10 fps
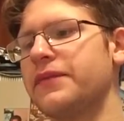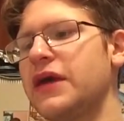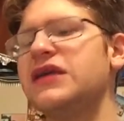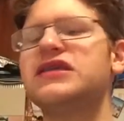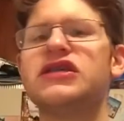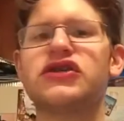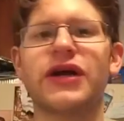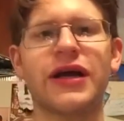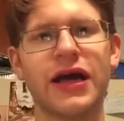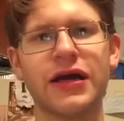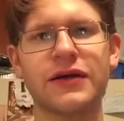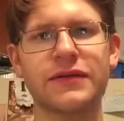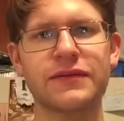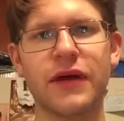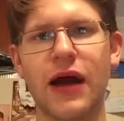easy drinking,
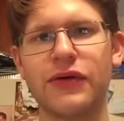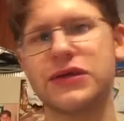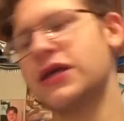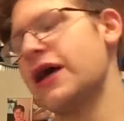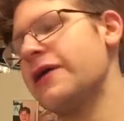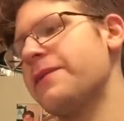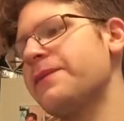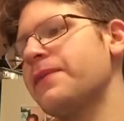I would say.